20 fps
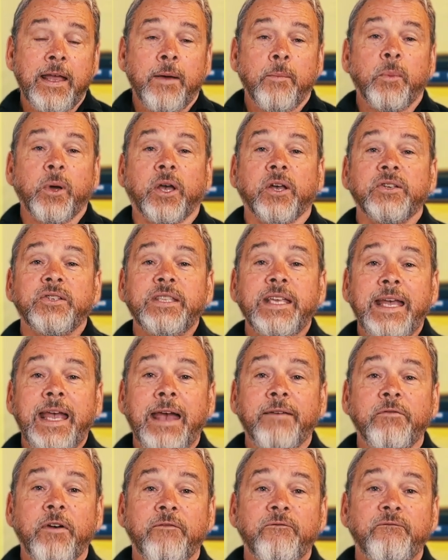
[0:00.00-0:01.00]
because they
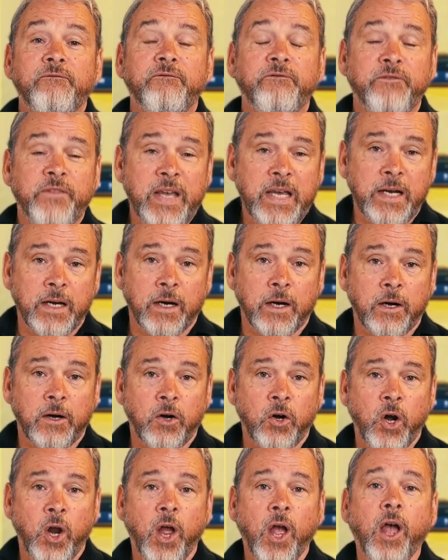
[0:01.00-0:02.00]
have a
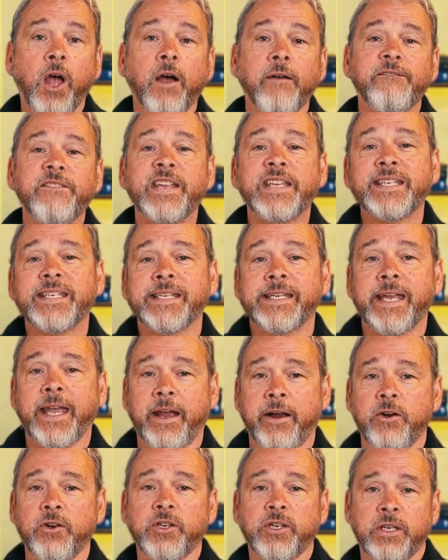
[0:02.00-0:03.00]
fear of
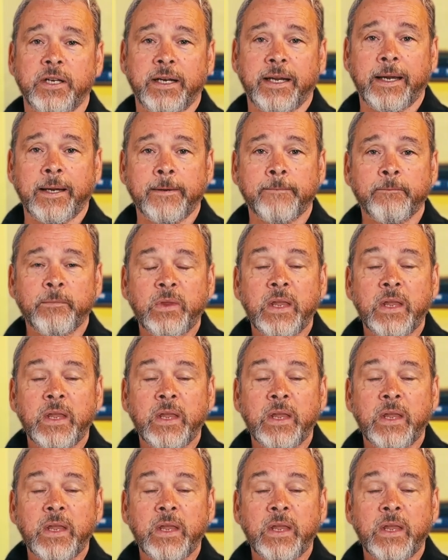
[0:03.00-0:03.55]
scarcity.